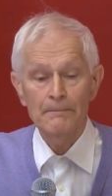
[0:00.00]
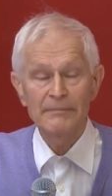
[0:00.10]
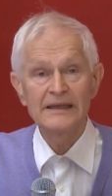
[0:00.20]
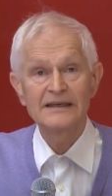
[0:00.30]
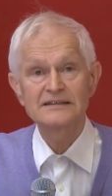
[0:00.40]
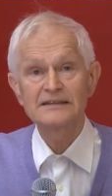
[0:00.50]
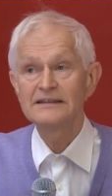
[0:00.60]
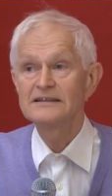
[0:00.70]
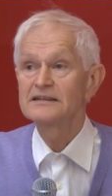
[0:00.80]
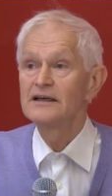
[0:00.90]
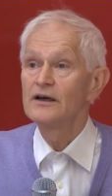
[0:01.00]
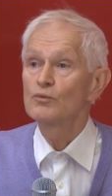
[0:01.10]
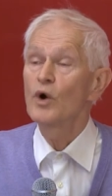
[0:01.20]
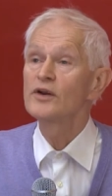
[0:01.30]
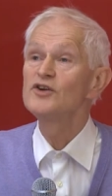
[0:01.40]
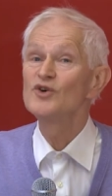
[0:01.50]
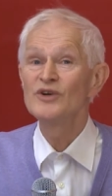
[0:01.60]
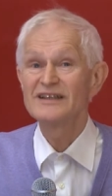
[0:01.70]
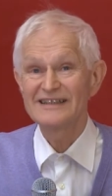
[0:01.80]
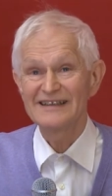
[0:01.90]
beings is one
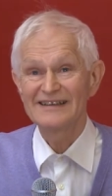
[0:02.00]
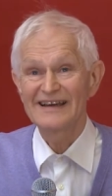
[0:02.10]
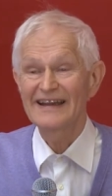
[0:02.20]
unity,